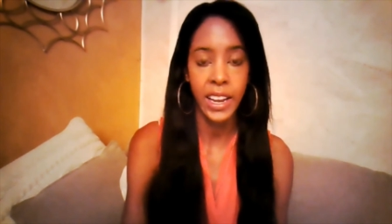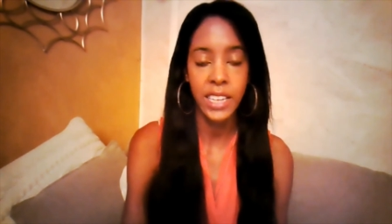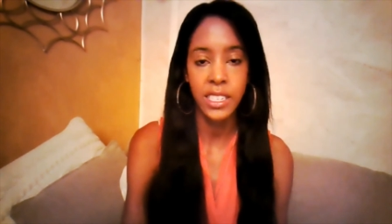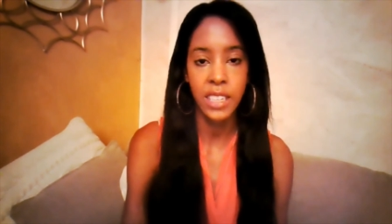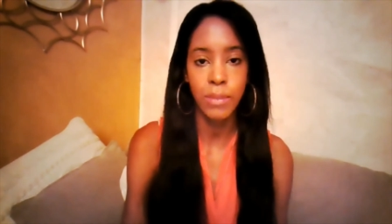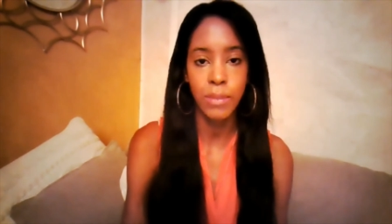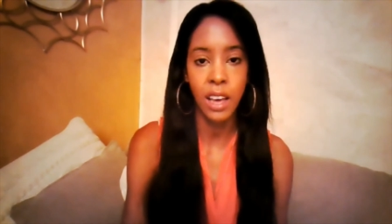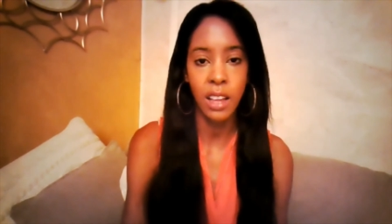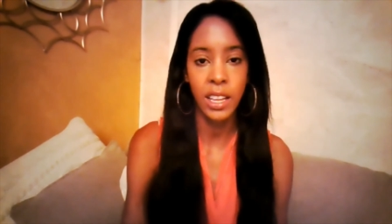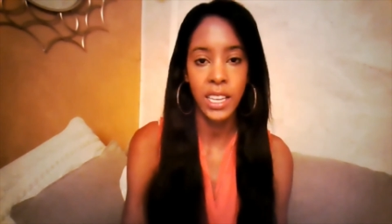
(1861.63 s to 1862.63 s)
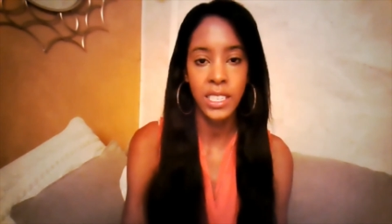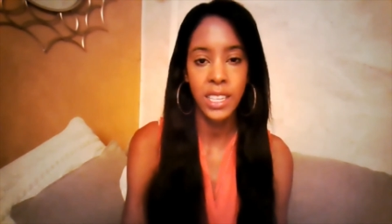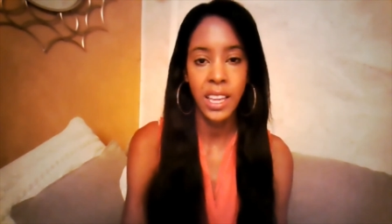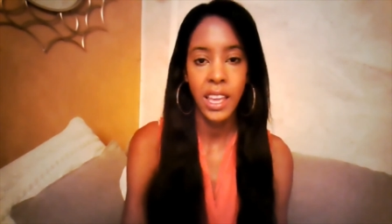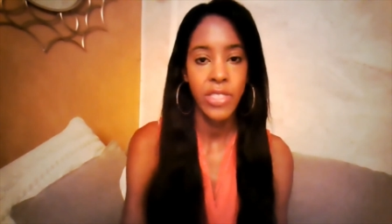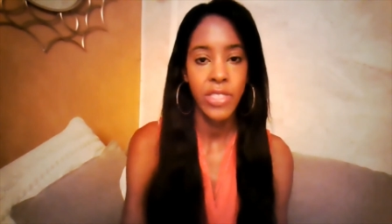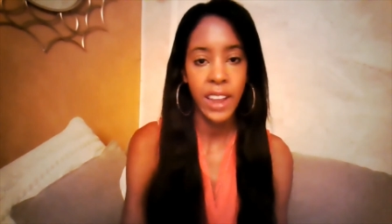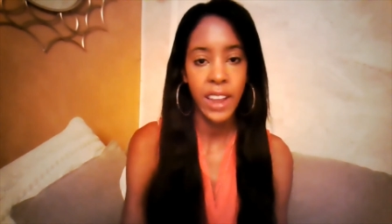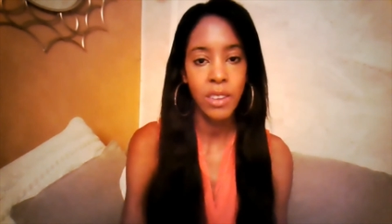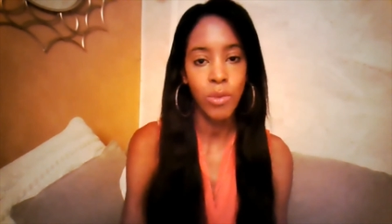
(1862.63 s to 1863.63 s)
and some solace, that
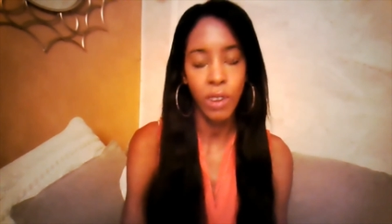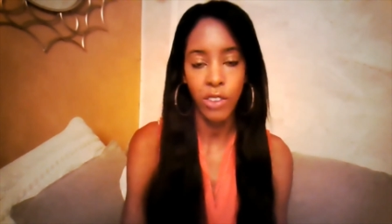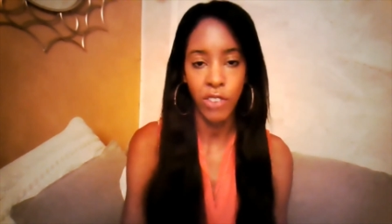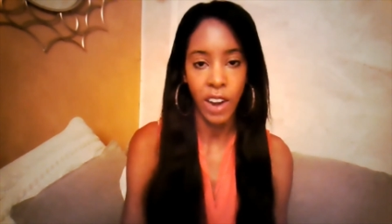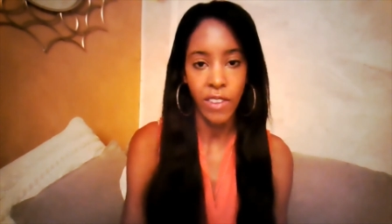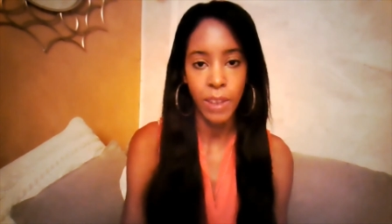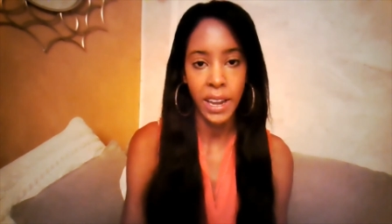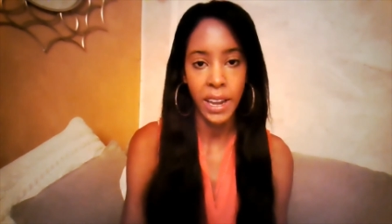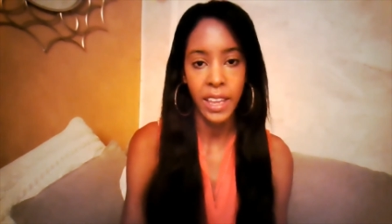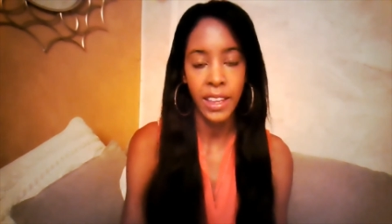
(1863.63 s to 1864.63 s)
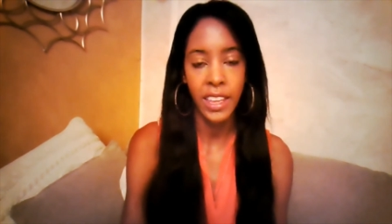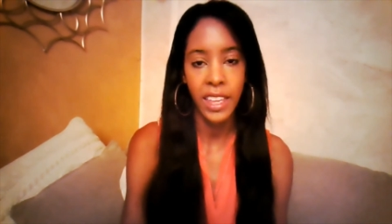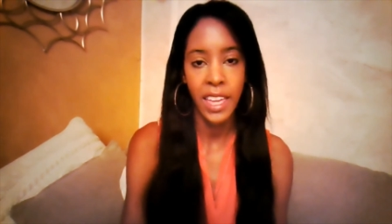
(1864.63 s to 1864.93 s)
doesn't work for everybody.